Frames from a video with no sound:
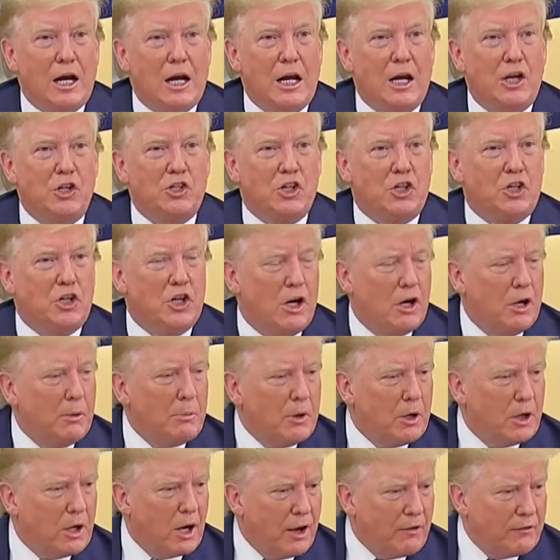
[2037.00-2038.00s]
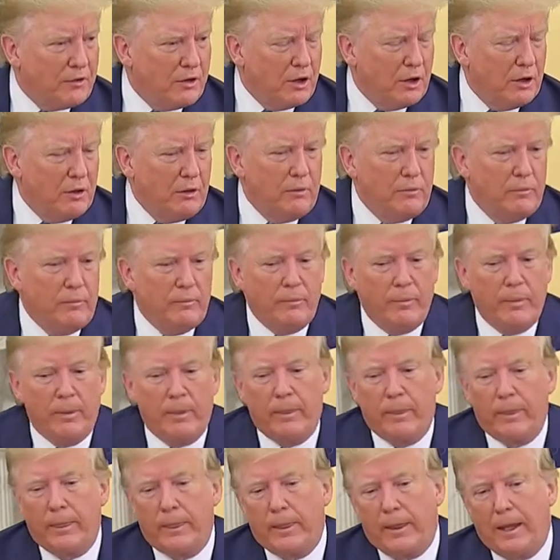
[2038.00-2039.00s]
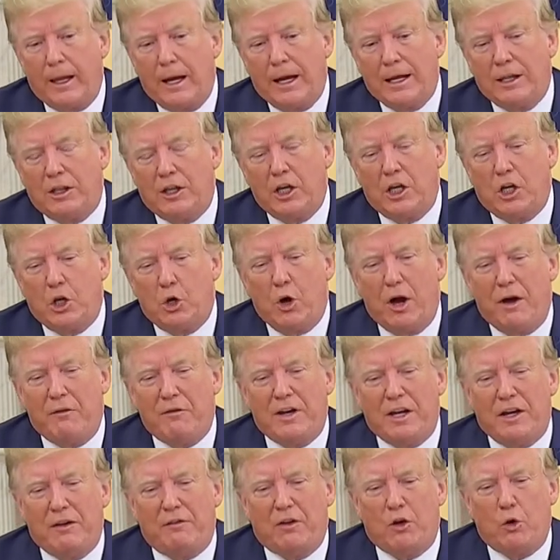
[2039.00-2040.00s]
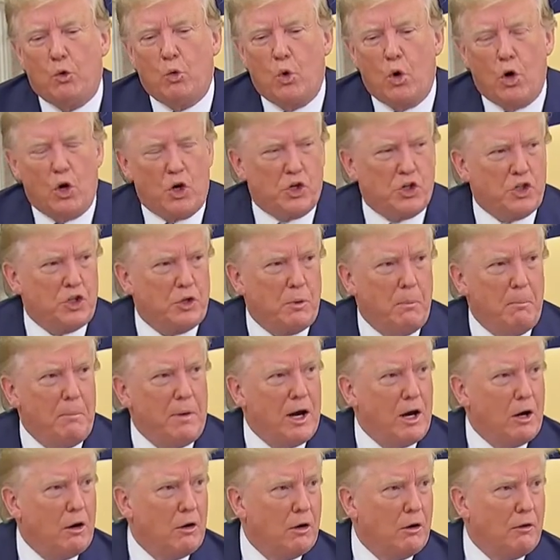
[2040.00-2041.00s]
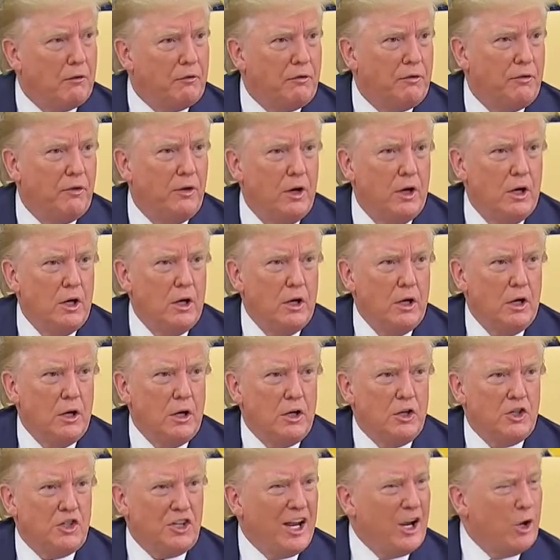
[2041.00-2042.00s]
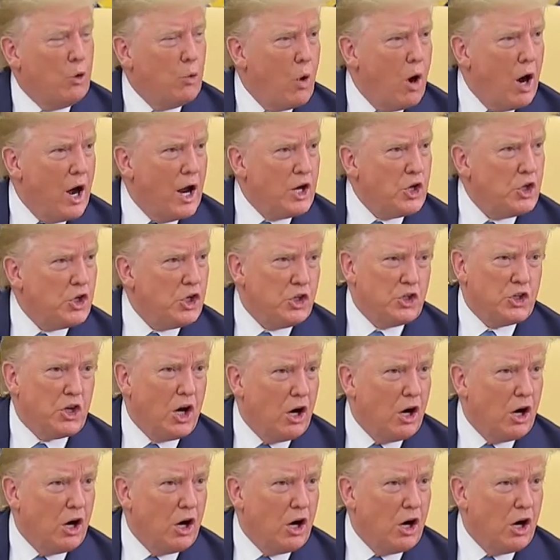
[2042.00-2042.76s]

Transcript: he's a terrible governor. I think you have an even worse mayor of San Juan. She's